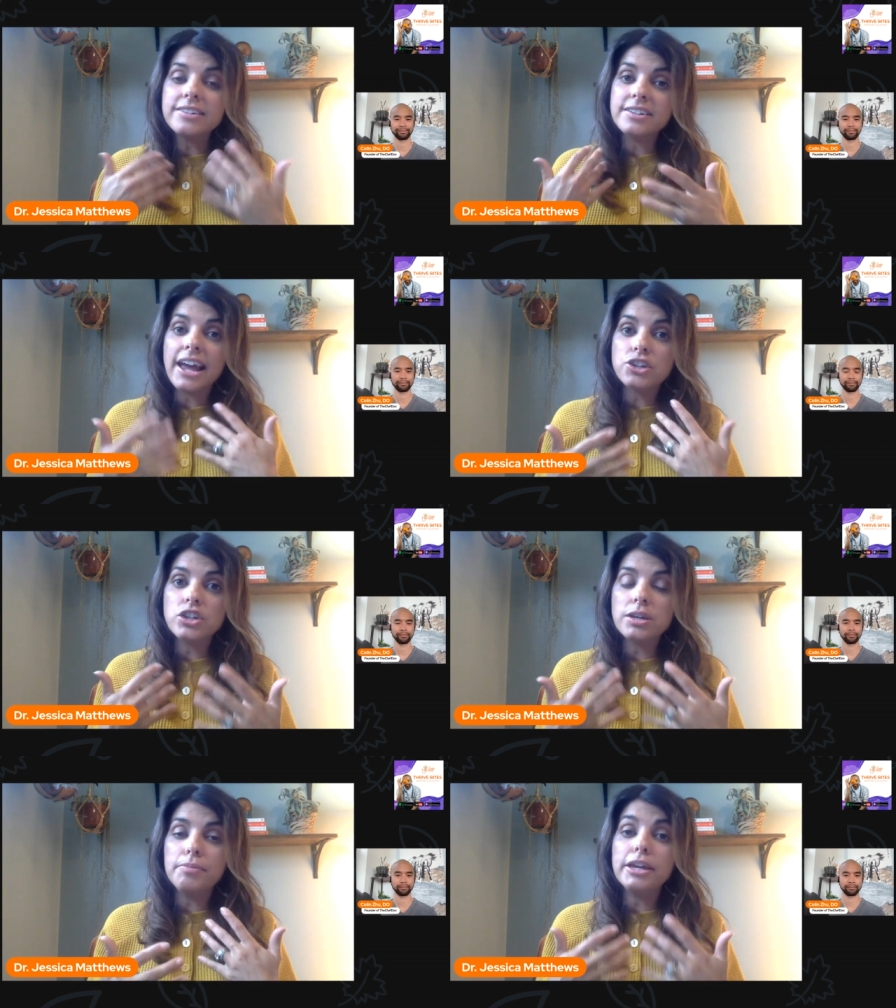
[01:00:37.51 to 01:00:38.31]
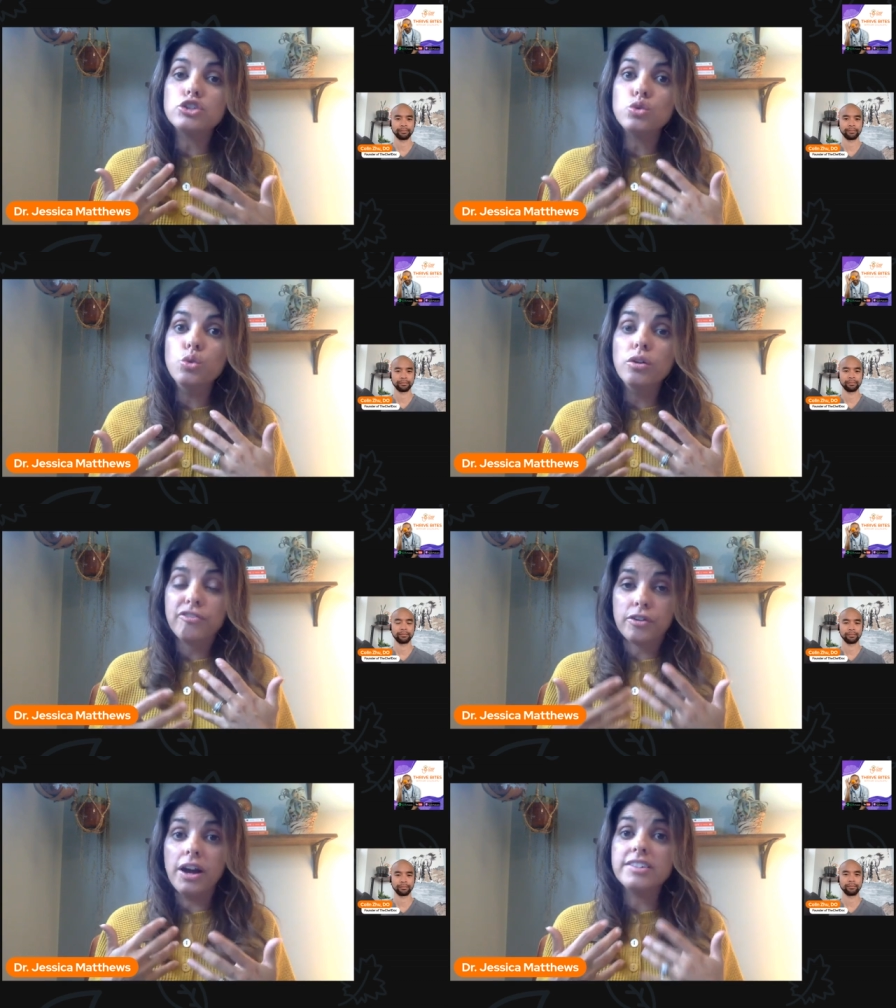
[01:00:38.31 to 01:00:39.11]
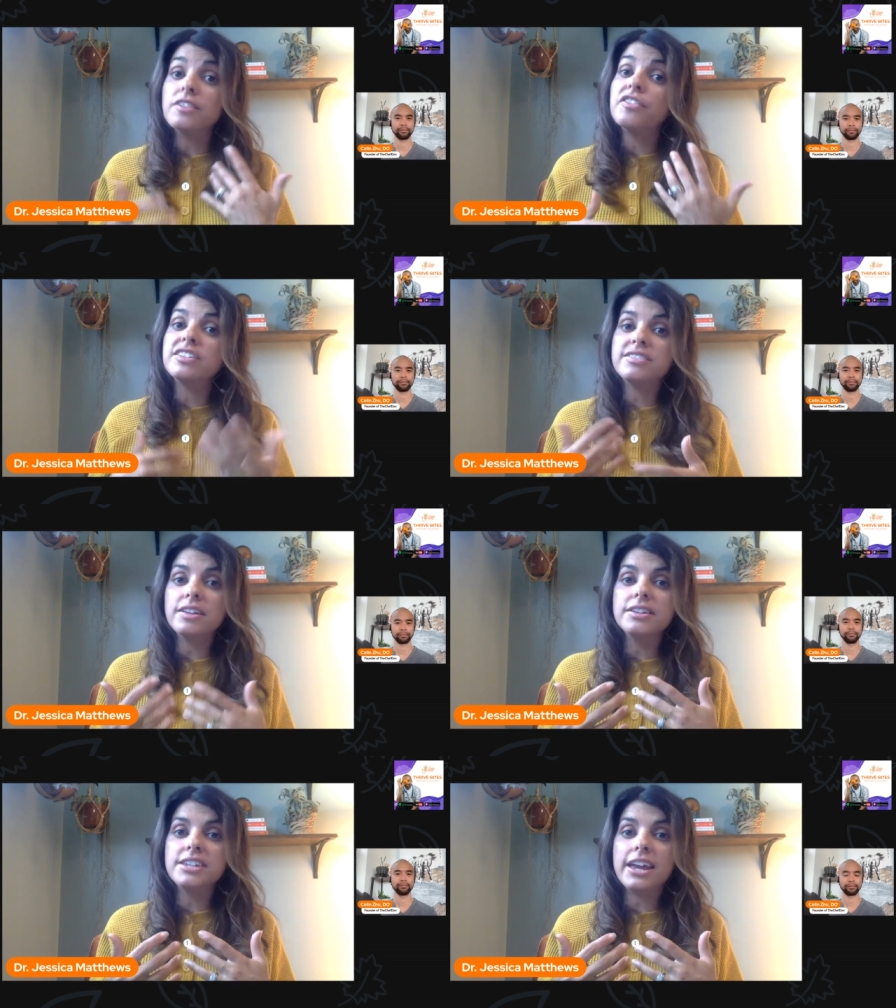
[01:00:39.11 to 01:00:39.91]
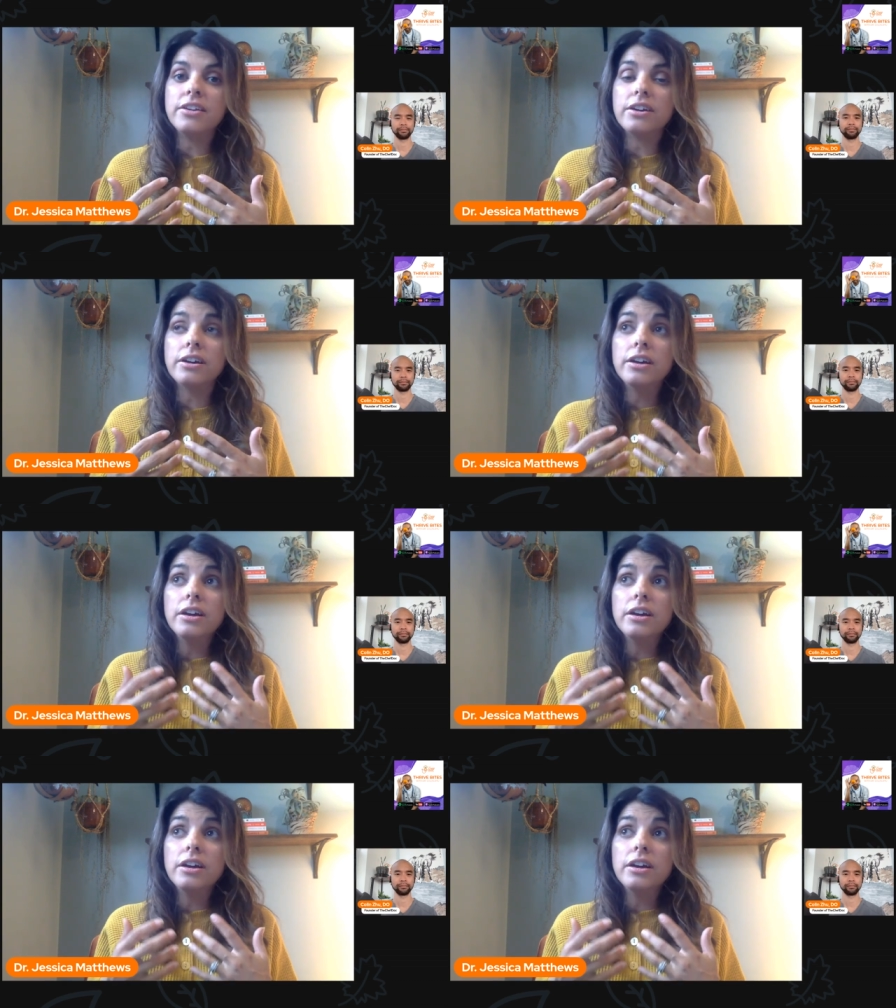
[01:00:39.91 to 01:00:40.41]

it actually can be a tool for us, a facilitator